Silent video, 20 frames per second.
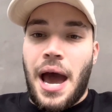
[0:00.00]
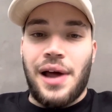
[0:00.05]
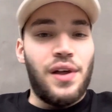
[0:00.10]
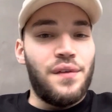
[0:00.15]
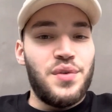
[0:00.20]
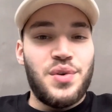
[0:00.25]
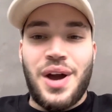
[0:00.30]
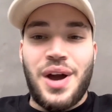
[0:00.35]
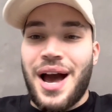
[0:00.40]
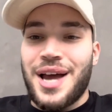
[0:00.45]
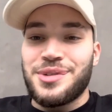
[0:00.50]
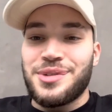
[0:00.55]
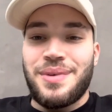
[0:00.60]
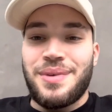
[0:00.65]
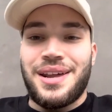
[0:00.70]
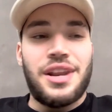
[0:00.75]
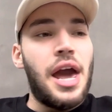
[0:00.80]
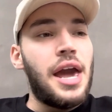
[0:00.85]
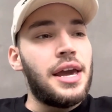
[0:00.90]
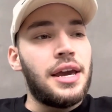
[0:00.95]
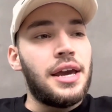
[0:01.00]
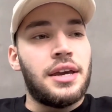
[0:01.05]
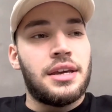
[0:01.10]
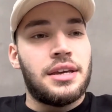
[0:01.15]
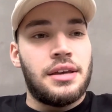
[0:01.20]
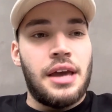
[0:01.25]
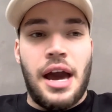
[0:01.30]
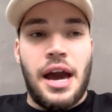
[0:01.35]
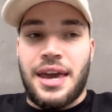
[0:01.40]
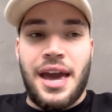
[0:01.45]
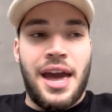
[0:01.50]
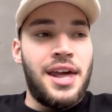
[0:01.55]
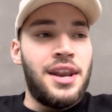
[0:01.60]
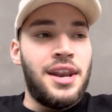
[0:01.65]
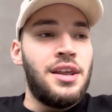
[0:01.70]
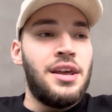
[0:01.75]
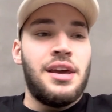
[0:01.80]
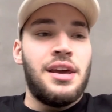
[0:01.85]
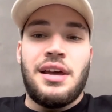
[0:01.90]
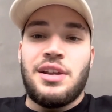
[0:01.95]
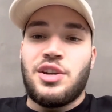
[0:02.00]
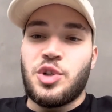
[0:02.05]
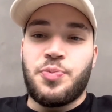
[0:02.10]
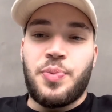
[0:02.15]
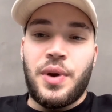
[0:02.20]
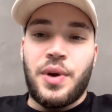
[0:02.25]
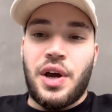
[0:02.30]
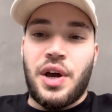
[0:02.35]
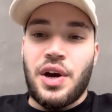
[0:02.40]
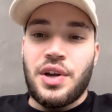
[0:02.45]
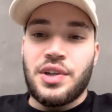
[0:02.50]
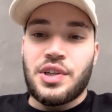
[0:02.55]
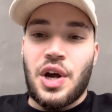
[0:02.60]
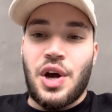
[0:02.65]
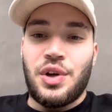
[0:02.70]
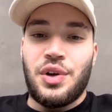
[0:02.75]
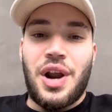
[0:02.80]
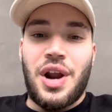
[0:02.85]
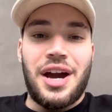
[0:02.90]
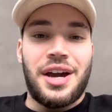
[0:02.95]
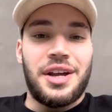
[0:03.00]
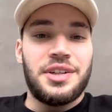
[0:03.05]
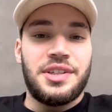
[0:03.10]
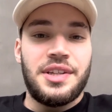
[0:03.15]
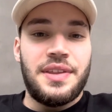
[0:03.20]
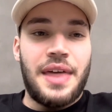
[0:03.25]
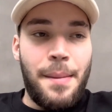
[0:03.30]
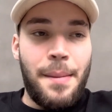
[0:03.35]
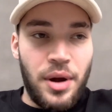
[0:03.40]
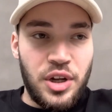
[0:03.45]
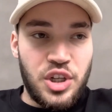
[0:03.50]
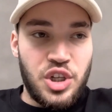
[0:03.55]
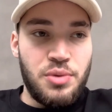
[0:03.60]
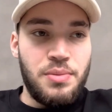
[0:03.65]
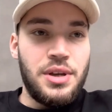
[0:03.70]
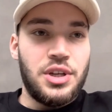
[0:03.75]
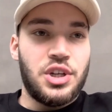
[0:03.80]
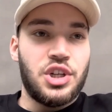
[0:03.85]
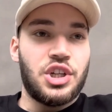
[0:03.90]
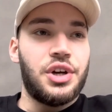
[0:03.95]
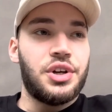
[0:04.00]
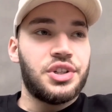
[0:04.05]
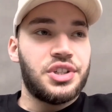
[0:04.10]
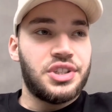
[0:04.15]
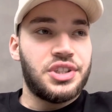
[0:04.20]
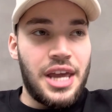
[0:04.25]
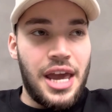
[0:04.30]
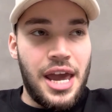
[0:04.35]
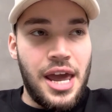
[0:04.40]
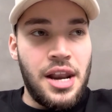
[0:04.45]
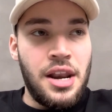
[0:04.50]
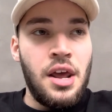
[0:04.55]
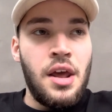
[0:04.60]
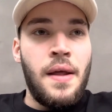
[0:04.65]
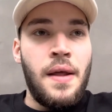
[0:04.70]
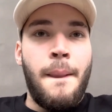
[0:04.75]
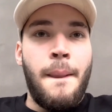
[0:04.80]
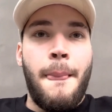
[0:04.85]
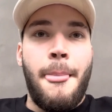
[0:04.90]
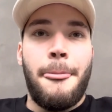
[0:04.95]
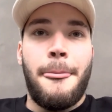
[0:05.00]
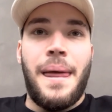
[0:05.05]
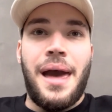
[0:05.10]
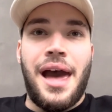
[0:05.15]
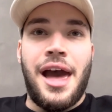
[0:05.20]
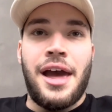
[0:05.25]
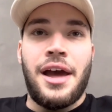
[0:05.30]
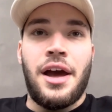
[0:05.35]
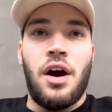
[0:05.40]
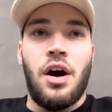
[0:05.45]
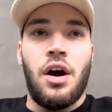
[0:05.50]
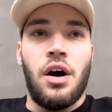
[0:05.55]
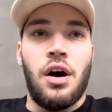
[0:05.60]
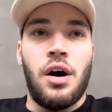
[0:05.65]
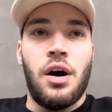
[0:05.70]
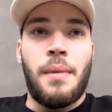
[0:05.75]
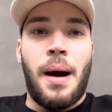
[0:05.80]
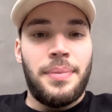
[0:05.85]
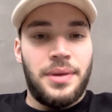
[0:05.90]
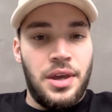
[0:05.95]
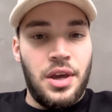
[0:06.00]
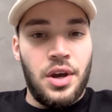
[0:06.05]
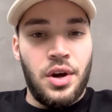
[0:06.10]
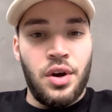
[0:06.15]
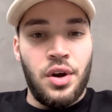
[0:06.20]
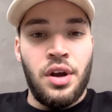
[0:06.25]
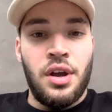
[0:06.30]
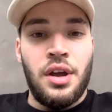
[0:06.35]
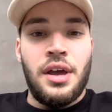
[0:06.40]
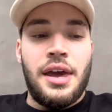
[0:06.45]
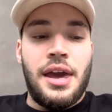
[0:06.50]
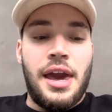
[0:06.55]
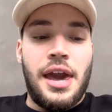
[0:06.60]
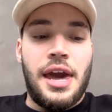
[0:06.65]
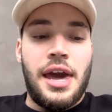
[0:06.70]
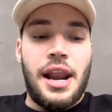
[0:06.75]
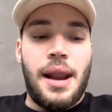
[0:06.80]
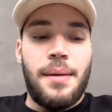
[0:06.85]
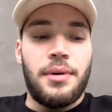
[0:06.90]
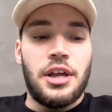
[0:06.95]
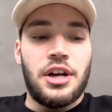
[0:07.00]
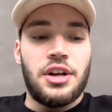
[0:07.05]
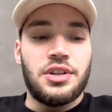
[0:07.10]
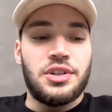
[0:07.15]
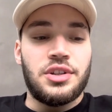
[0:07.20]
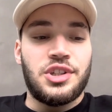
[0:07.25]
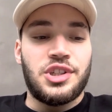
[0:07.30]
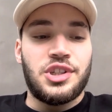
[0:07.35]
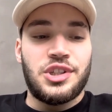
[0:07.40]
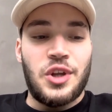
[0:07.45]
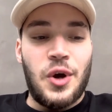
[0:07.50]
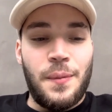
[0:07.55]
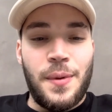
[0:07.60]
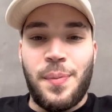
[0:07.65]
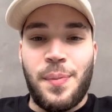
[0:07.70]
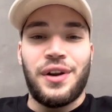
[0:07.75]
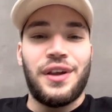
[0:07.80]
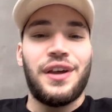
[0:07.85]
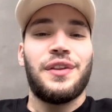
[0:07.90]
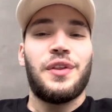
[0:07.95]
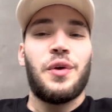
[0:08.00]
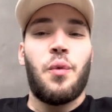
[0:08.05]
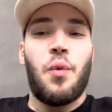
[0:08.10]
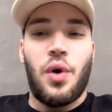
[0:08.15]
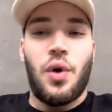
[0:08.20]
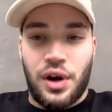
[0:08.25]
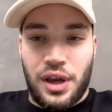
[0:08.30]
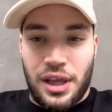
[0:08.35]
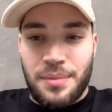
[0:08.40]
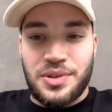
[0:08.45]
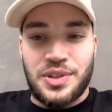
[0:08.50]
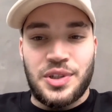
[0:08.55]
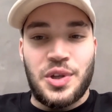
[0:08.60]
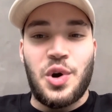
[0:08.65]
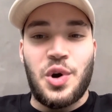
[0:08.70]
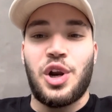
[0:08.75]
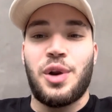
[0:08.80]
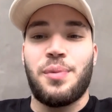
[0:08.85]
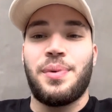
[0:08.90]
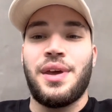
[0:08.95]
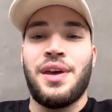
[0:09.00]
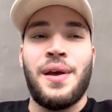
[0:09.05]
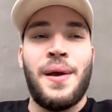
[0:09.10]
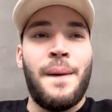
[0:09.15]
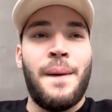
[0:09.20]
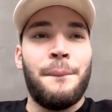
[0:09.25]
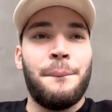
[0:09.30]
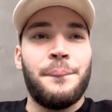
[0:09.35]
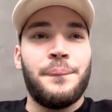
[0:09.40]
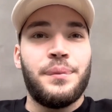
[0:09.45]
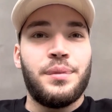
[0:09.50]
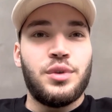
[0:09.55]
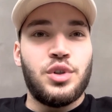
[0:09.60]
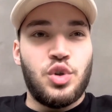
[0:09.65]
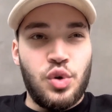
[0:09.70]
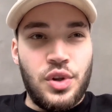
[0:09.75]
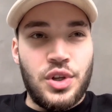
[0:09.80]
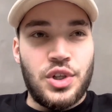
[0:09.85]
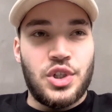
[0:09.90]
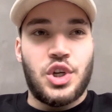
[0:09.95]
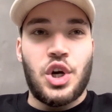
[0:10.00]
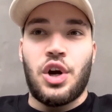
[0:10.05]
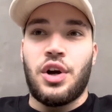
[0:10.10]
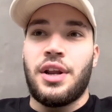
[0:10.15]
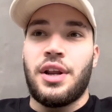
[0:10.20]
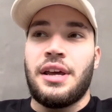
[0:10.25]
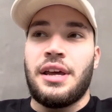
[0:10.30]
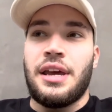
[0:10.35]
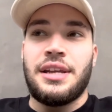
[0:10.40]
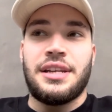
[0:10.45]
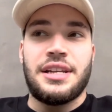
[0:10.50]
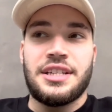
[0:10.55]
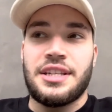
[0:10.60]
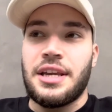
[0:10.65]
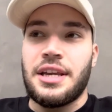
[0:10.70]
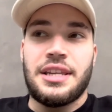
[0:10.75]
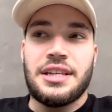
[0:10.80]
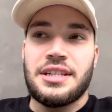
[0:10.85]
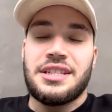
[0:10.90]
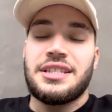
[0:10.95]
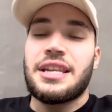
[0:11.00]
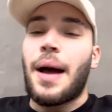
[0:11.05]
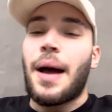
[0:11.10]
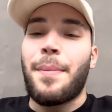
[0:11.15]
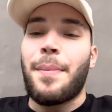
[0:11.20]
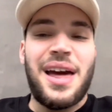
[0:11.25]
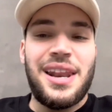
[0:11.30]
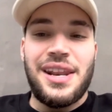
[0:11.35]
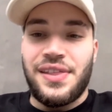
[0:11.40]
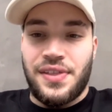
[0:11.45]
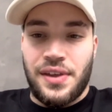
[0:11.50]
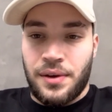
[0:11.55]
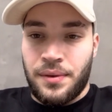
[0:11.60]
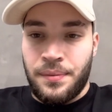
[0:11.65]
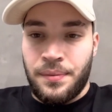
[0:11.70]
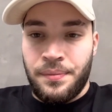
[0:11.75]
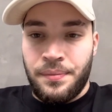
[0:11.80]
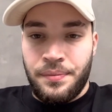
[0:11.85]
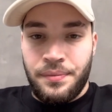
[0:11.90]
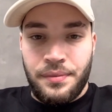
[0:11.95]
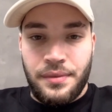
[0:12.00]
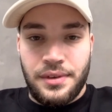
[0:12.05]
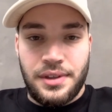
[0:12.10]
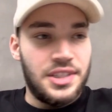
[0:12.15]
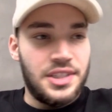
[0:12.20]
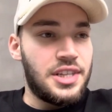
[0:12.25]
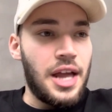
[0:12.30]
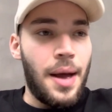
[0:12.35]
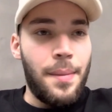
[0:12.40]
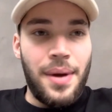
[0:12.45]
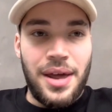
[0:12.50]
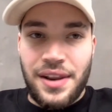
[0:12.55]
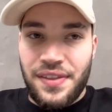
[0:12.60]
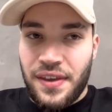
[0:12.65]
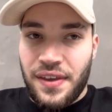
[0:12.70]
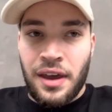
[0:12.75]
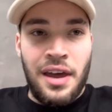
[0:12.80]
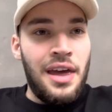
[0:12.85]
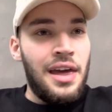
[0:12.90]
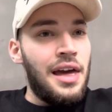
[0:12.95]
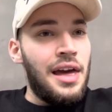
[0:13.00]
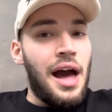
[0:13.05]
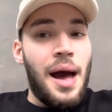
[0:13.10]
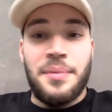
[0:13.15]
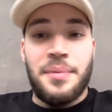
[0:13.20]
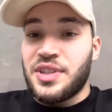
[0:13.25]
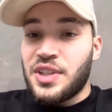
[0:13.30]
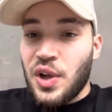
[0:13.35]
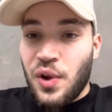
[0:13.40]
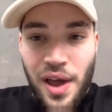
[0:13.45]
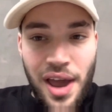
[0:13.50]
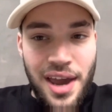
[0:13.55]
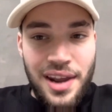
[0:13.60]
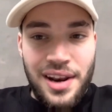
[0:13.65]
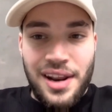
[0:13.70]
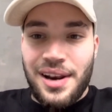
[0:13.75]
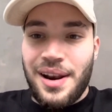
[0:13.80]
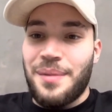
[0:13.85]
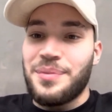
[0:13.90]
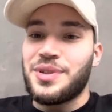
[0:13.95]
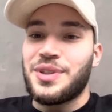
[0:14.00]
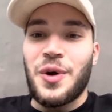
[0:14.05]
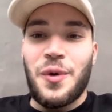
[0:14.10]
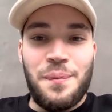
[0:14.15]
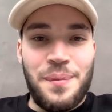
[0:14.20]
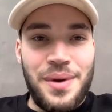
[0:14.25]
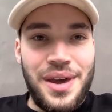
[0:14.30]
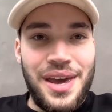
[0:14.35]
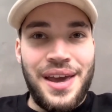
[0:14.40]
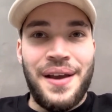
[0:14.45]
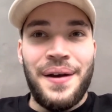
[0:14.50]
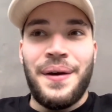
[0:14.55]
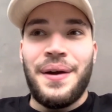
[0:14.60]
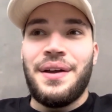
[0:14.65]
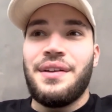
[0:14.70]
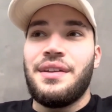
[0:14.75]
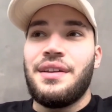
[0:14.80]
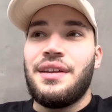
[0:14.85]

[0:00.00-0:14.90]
I love you guys, man. Hey, again, just because you're not gonna see that much of me, just understand that I'm here, and I'm gonna still be putting in the work, and I'm still gonna be doing this journey. It doesn't stop anything. It doesn't stop anything. I'm still Aiden. I'm still me.